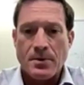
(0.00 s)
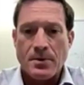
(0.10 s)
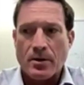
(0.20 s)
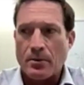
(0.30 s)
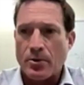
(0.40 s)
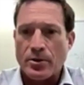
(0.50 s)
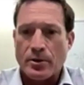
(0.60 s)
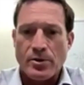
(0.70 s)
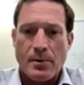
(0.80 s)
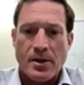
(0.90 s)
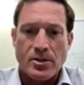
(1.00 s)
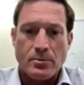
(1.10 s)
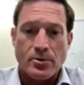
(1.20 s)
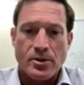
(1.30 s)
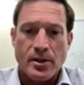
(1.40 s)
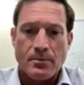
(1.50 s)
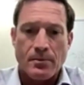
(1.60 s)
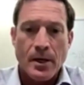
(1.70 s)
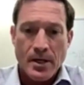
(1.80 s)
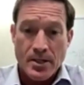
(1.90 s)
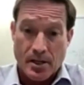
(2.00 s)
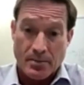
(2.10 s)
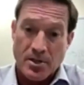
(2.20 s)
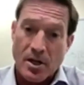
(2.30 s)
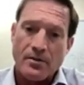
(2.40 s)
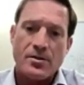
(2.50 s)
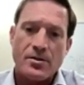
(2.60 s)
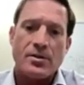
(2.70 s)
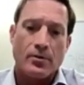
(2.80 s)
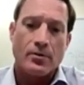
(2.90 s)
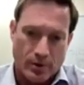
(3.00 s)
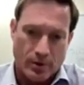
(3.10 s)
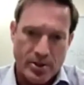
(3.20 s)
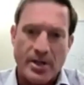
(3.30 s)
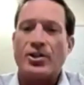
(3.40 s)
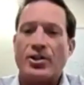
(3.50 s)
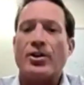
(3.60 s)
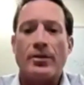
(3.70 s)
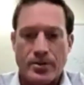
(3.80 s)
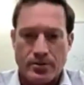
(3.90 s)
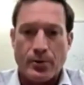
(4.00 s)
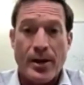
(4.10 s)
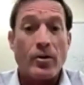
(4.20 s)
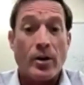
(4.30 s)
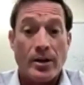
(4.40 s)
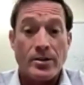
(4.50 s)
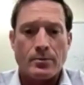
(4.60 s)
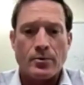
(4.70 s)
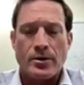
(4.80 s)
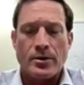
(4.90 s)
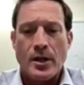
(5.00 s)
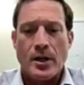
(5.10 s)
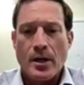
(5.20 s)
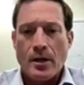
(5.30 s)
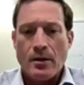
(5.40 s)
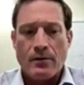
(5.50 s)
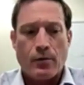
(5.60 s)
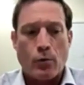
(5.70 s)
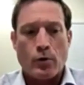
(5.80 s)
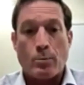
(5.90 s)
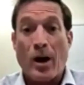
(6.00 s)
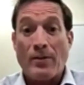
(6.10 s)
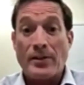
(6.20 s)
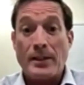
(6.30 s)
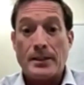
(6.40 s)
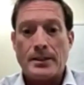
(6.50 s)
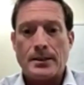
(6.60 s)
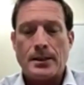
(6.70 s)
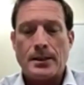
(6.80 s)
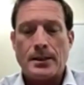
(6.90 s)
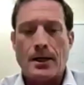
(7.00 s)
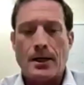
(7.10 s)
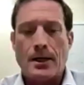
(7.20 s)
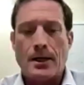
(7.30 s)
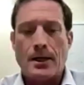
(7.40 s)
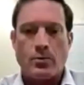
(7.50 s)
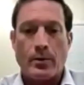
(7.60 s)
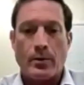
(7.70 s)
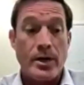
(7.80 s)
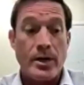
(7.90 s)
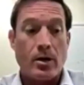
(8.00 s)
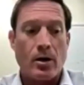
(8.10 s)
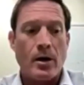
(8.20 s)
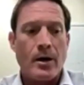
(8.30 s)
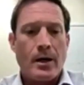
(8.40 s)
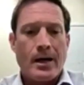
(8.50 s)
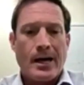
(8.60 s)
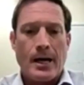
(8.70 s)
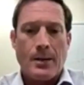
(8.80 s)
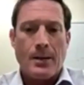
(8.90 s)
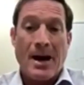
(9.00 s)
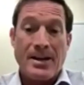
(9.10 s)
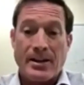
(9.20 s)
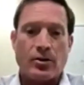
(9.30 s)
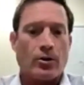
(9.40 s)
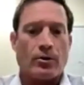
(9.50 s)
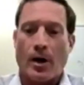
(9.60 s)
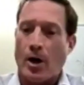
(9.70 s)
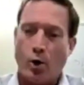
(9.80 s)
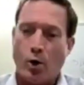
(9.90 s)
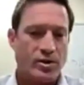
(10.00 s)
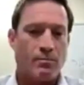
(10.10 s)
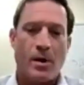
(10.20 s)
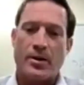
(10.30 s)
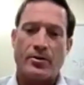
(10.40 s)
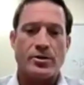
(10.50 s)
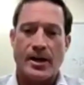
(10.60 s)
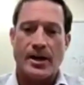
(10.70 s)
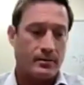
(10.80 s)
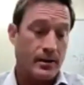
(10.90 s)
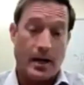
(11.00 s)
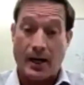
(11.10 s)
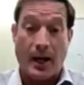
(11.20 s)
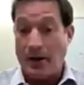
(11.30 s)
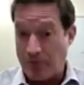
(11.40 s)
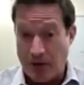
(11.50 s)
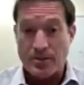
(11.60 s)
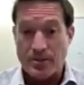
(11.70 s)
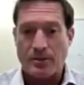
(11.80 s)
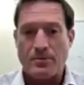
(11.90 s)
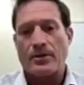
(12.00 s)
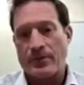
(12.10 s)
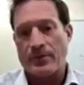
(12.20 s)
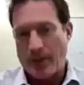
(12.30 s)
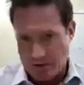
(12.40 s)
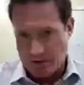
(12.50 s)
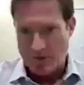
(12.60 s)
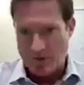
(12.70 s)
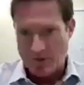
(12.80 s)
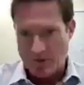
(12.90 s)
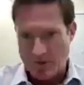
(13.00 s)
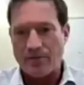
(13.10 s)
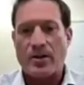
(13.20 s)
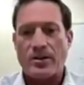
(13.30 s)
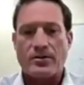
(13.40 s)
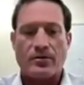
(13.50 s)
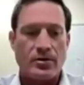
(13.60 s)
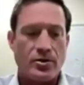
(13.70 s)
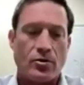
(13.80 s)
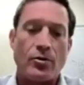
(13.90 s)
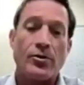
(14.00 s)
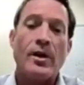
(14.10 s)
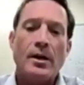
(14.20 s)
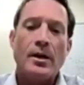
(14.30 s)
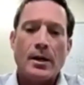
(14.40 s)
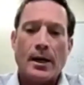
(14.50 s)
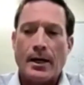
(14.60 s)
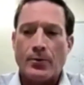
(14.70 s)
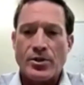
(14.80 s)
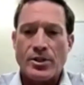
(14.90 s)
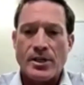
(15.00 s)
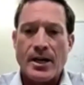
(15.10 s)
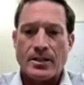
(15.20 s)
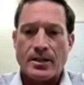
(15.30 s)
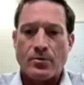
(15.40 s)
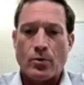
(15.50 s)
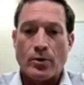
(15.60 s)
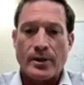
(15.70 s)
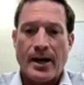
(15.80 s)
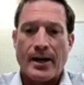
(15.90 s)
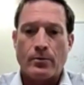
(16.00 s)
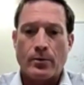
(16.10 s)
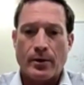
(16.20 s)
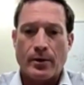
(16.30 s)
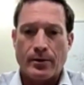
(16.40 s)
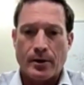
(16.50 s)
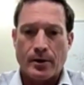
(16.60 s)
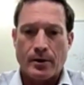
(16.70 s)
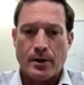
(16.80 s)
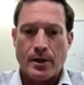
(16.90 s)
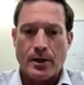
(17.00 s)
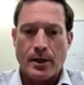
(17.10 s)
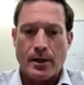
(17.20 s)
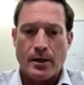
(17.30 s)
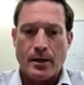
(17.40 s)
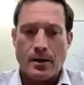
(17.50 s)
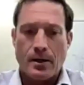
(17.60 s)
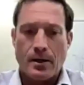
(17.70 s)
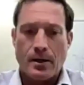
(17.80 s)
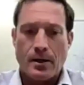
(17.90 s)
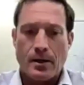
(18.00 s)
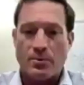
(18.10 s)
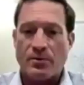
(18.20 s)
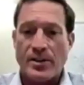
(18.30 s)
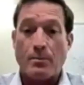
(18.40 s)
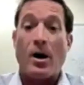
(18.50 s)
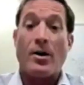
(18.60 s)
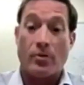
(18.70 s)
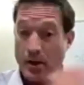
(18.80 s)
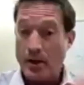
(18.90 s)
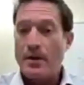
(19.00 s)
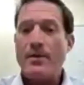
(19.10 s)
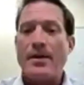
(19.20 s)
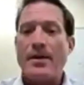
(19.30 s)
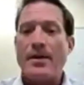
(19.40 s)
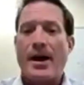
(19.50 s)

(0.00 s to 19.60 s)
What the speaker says: being commercially responsible to themselves, to their organization, to their customers for profit. That's why we're here. I think there are a host of models that I've actually built that do justify cost of goods sold with CS, and rolling that with in a customer-facing model that